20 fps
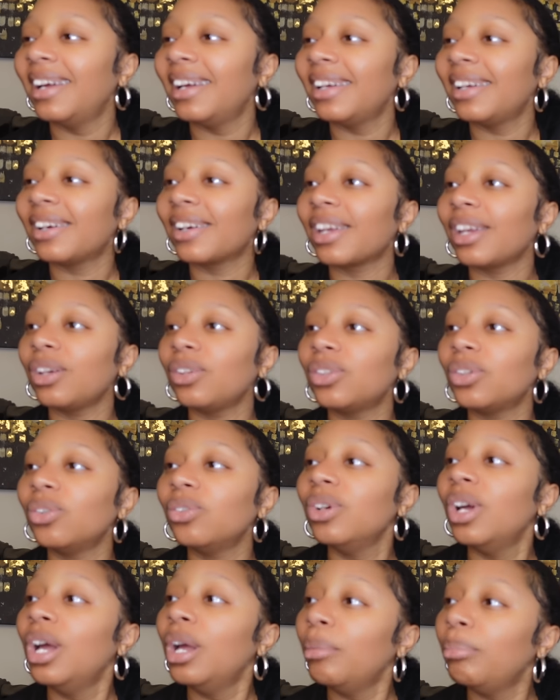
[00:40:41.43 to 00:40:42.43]
Okay,
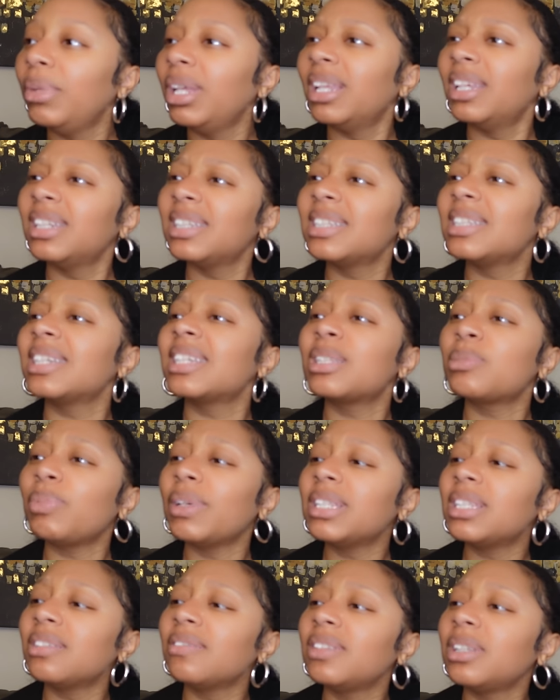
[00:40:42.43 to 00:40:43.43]
don't. Mila, this is
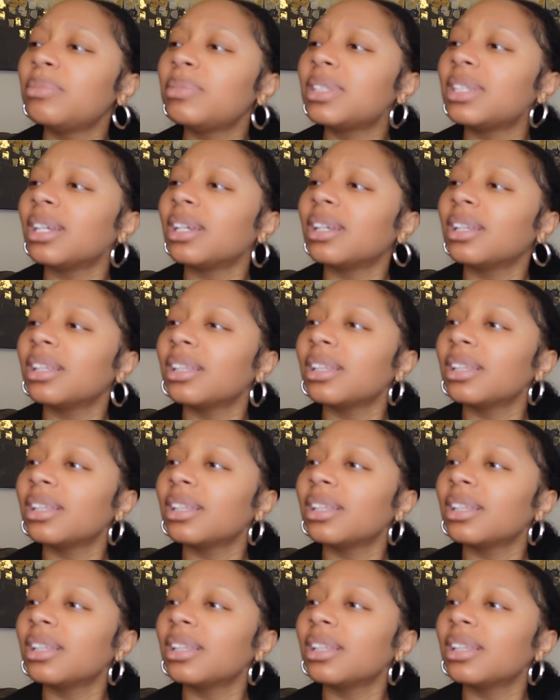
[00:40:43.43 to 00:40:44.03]
expensive lipstick.